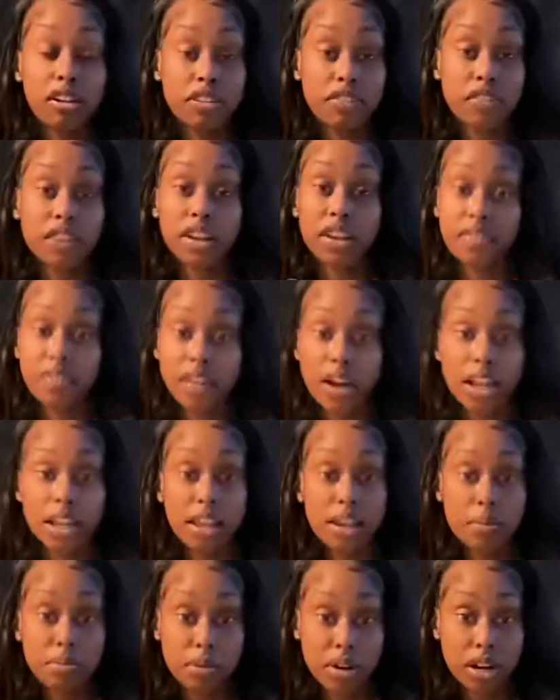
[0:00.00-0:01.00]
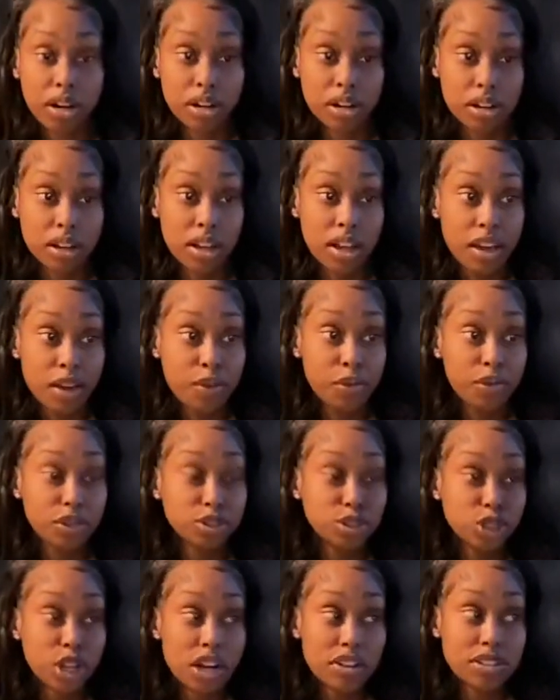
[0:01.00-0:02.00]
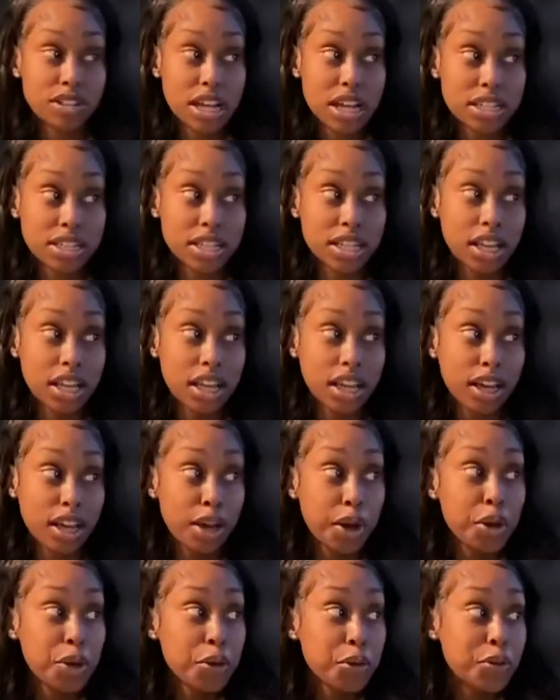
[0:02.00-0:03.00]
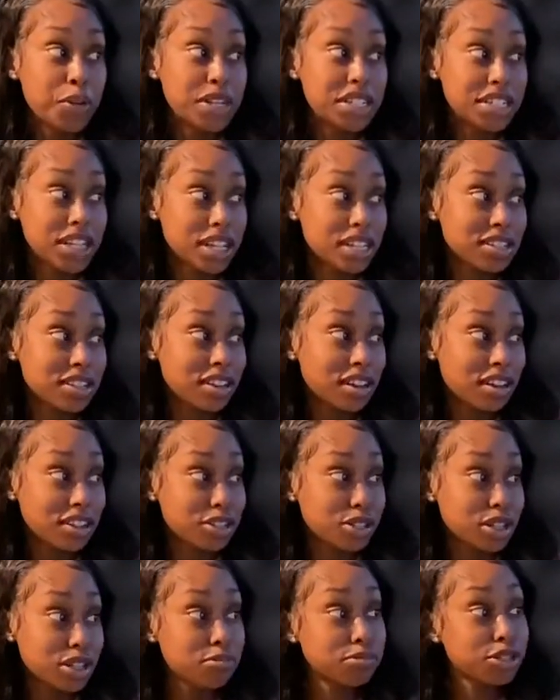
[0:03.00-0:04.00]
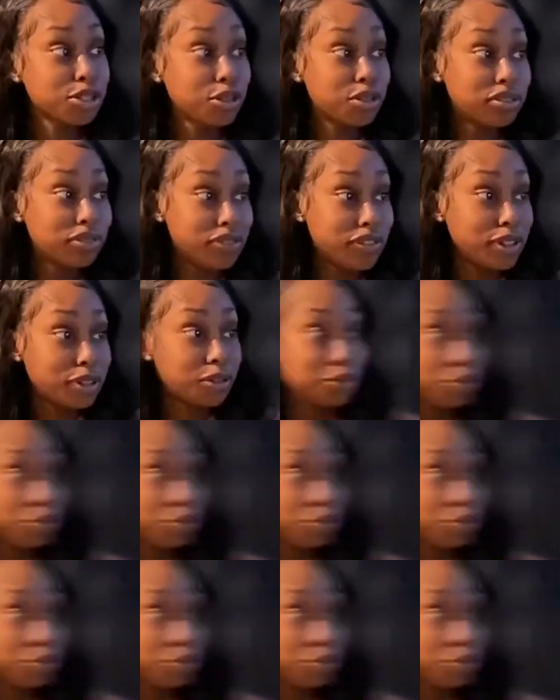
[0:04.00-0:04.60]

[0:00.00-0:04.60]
fucking valet parked when you drive. So I say we chasing our dream. Show the view